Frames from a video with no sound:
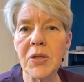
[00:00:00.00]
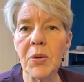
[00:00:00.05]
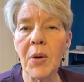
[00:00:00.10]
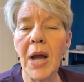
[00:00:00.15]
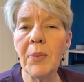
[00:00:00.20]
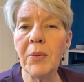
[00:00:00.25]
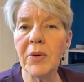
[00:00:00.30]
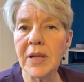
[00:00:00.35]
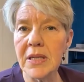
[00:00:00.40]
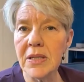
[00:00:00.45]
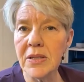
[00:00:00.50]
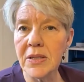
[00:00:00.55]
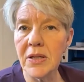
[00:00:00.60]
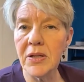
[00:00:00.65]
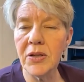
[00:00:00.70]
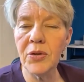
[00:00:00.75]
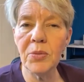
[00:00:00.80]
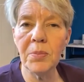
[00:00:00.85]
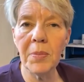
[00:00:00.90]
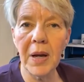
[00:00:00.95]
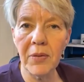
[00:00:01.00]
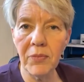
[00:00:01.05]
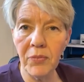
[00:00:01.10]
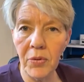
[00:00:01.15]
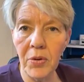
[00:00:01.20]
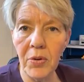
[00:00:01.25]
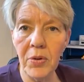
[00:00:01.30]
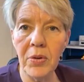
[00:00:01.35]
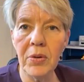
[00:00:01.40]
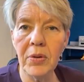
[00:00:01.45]
So I will continue my
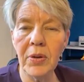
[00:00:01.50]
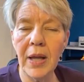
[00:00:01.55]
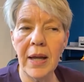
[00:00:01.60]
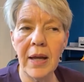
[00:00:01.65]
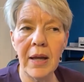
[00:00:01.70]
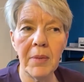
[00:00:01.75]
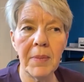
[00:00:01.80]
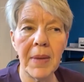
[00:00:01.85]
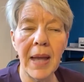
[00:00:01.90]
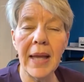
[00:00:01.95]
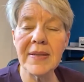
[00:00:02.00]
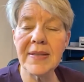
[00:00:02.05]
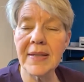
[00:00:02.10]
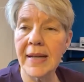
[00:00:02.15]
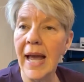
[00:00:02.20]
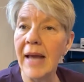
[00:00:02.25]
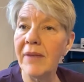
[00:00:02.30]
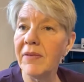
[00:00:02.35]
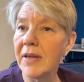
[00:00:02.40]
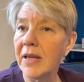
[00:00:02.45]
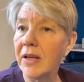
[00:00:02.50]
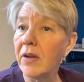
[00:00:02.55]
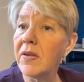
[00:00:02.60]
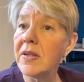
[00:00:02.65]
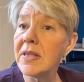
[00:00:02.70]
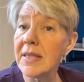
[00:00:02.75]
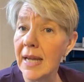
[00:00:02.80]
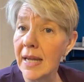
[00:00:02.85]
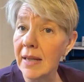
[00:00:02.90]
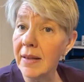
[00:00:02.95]
role as an advocate
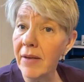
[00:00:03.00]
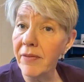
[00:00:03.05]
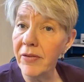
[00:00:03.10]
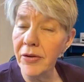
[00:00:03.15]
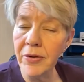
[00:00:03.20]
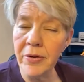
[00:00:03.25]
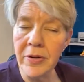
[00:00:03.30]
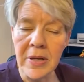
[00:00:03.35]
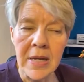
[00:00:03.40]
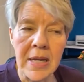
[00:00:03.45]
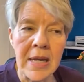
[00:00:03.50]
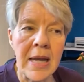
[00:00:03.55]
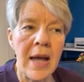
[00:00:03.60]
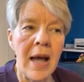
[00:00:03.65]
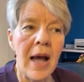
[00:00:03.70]
on the state level.